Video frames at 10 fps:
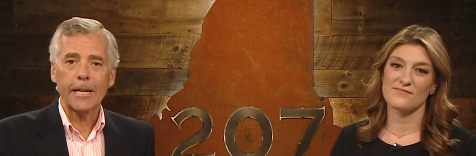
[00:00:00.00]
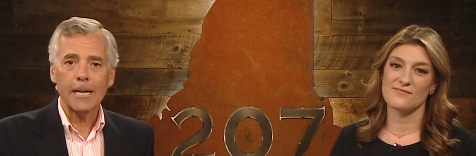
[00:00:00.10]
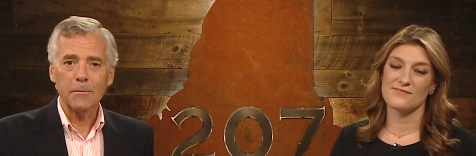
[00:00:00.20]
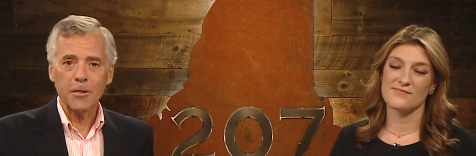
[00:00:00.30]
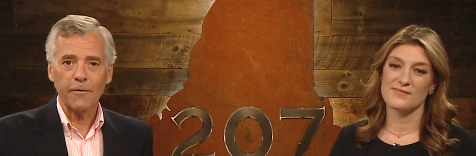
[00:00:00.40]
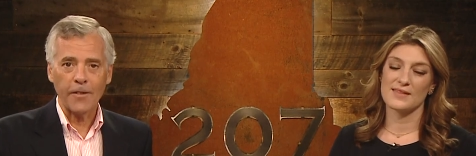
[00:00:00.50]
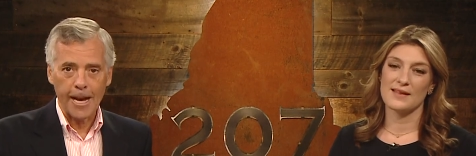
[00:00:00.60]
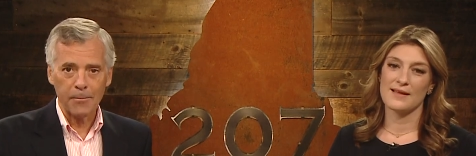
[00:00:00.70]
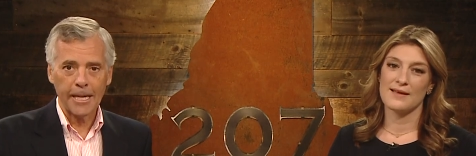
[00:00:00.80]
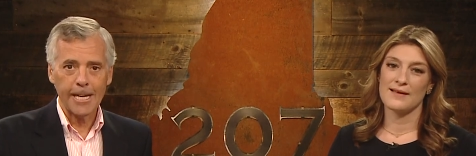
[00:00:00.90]
Speaker 1: it comes to
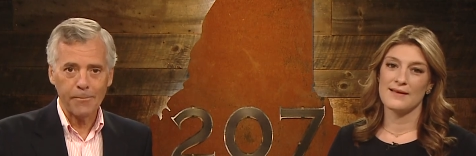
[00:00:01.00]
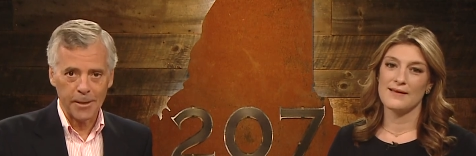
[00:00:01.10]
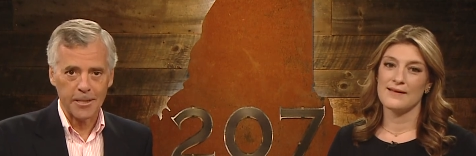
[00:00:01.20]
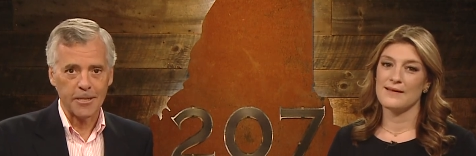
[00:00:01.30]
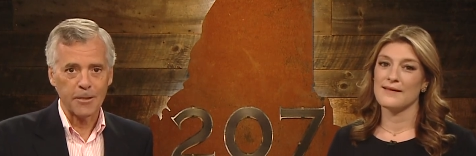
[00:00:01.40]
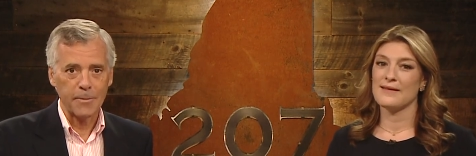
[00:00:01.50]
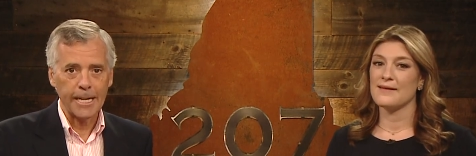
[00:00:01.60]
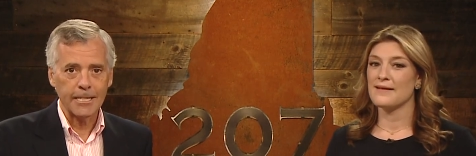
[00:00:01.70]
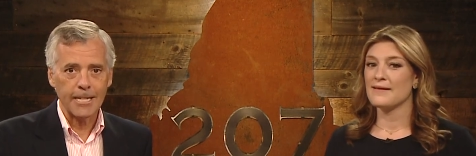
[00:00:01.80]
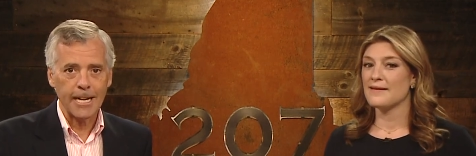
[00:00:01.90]
family and business,
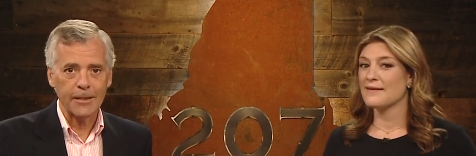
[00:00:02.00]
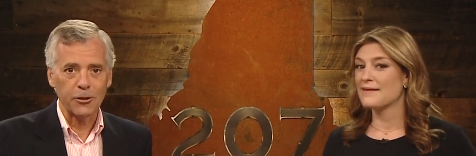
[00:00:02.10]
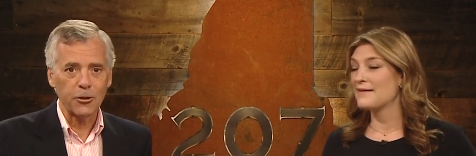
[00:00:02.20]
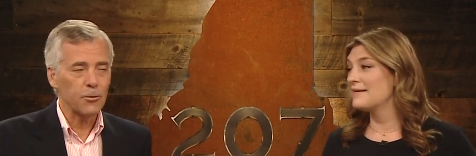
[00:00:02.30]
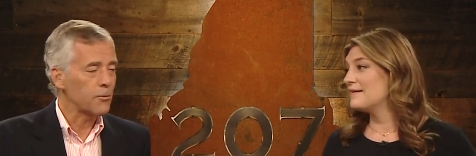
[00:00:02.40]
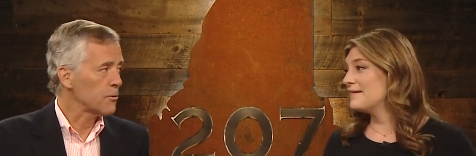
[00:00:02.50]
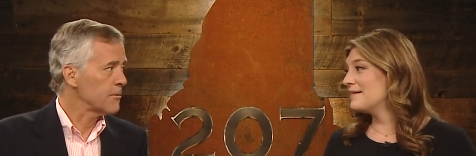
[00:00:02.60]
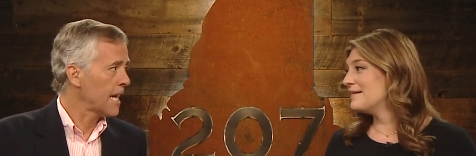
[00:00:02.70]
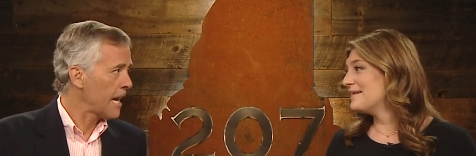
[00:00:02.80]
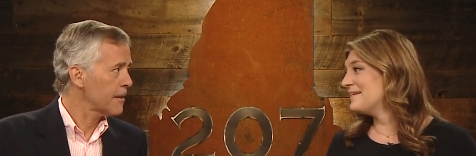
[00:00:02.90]
many say the two
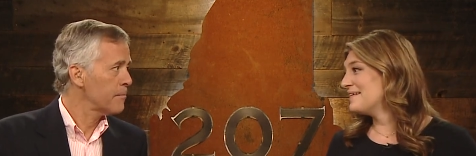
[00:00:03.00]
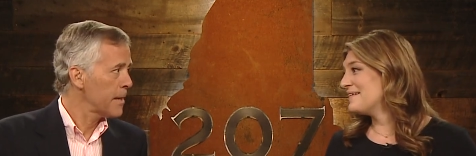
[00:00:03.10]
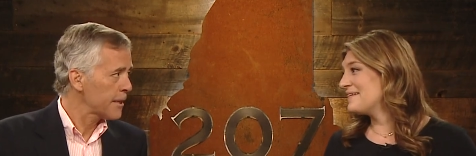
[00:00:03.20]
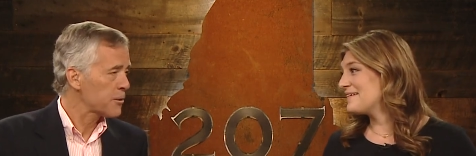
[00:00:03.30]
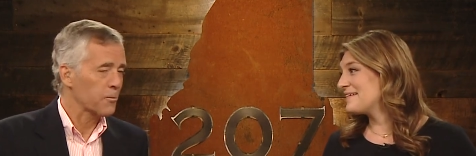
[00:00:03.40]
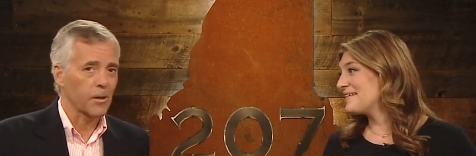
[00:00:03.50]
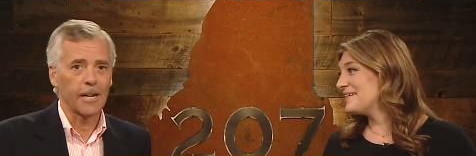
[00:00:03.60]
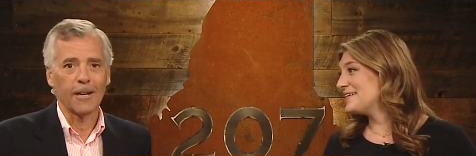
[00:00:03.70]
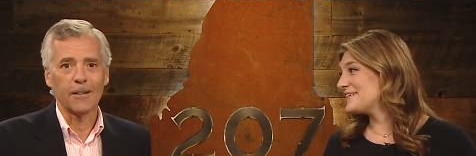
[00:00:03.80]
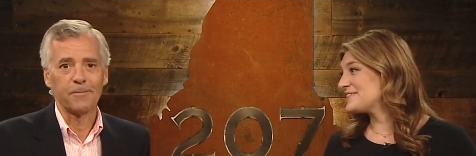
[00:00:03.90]
do not mix
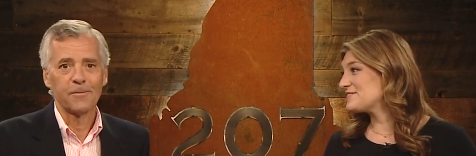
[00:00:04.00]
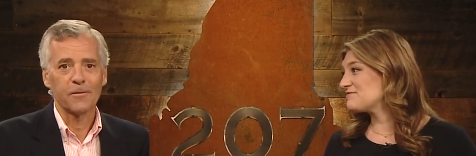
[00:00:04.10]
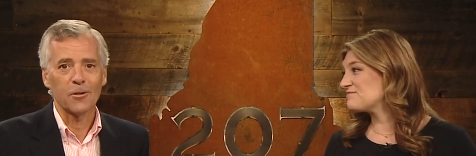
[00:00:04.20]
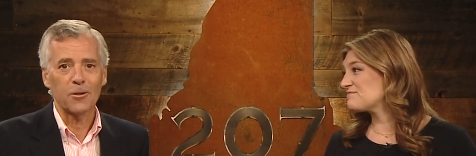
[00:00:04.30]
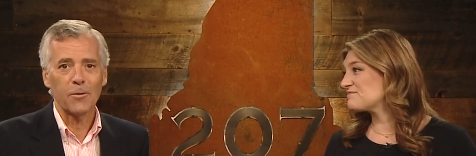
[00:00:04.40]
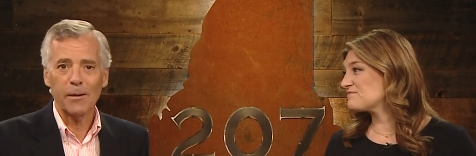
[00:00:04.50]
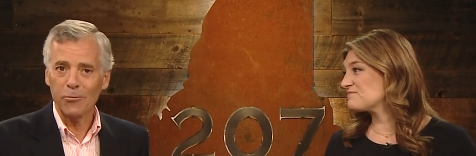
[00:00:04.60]
well. For twin